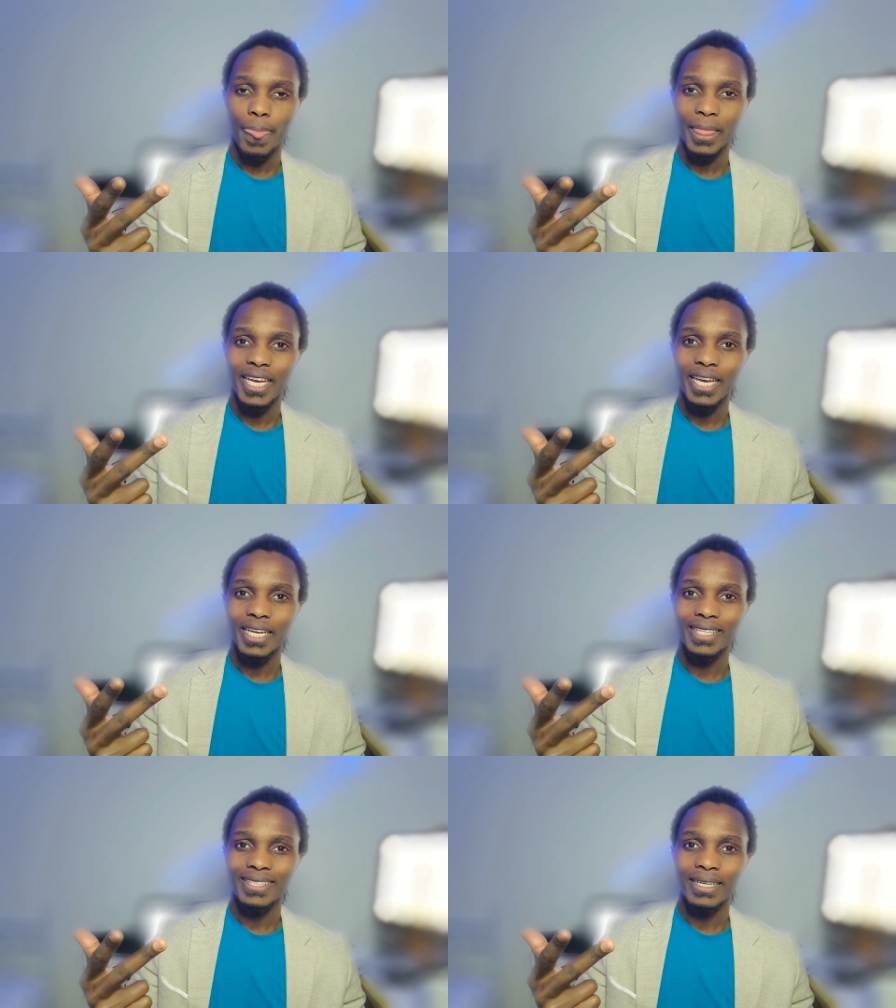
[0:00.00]

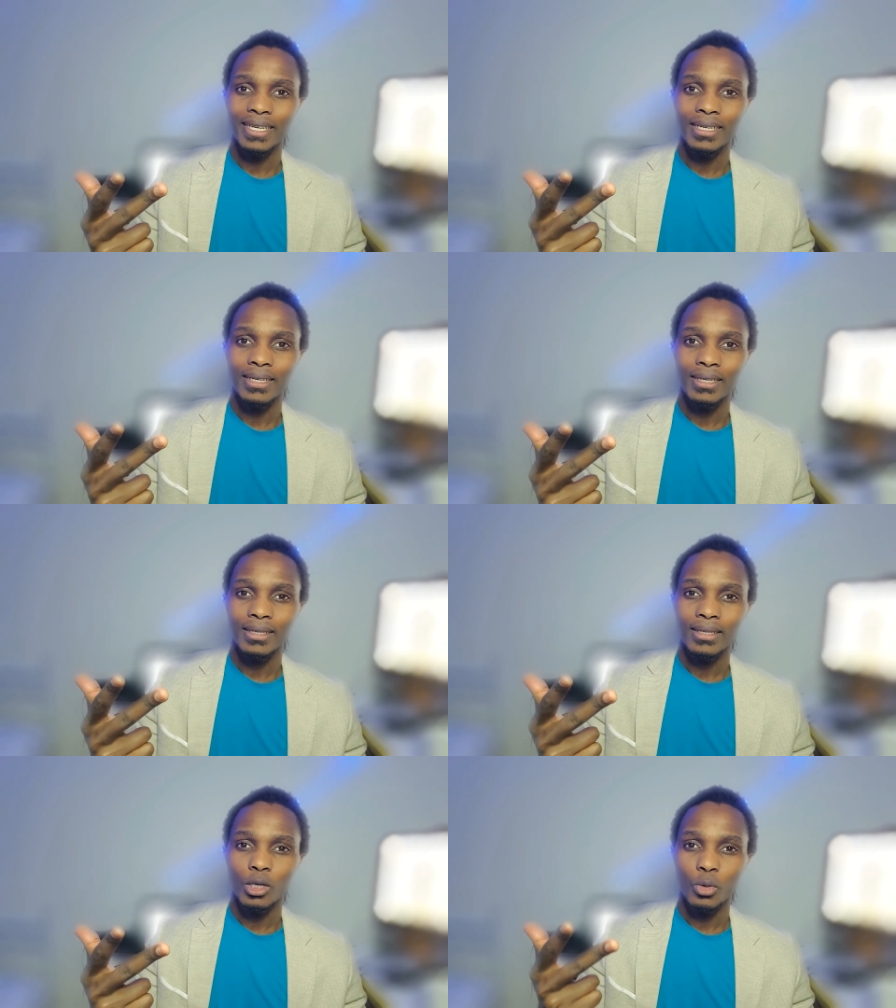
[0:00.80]
and
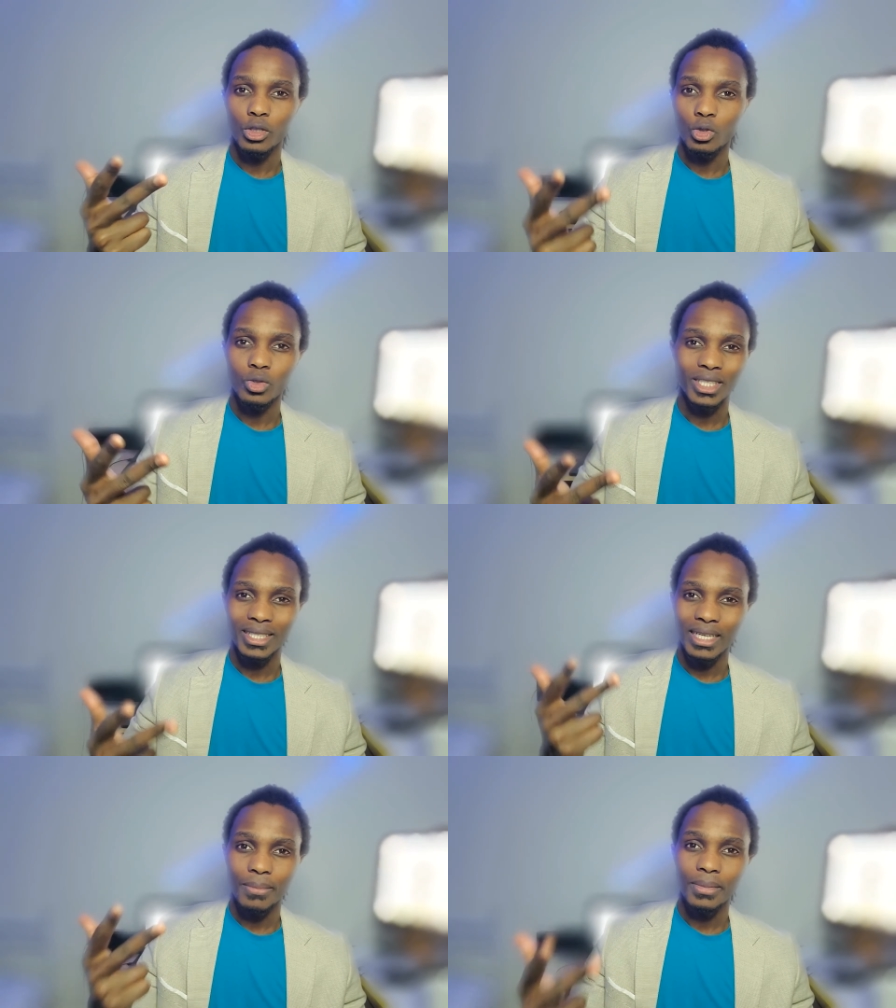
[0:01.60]
reducing
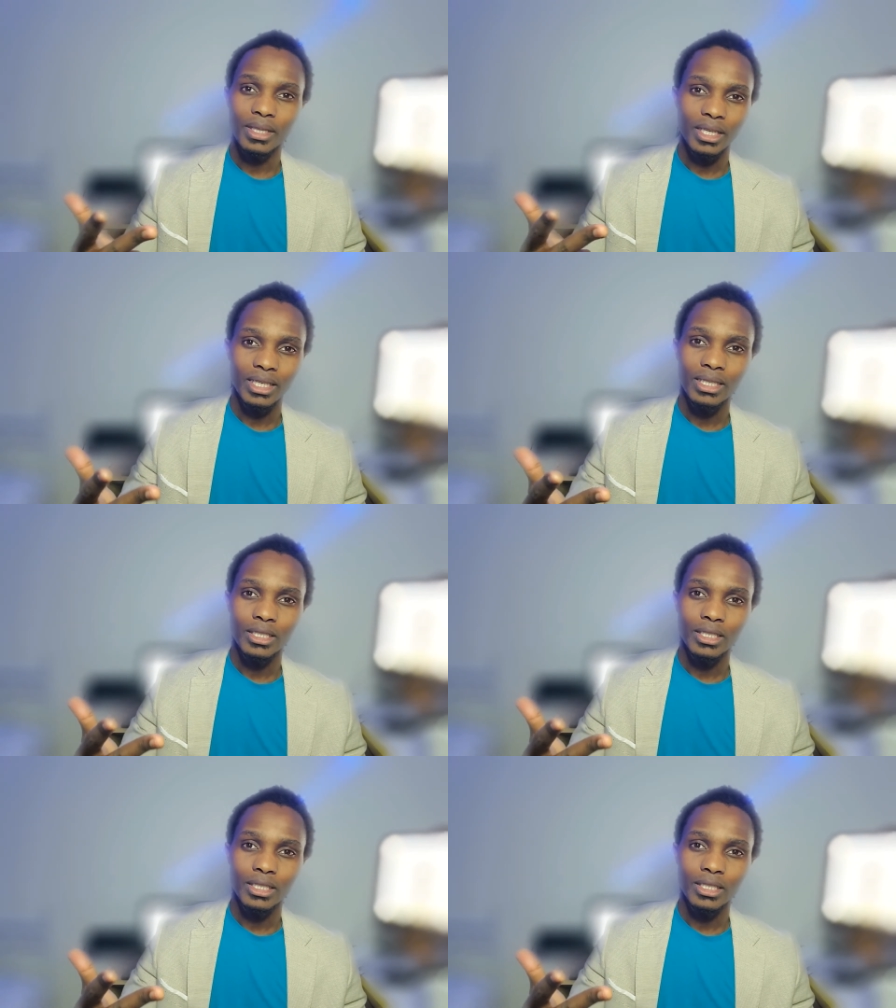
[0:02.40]
the ability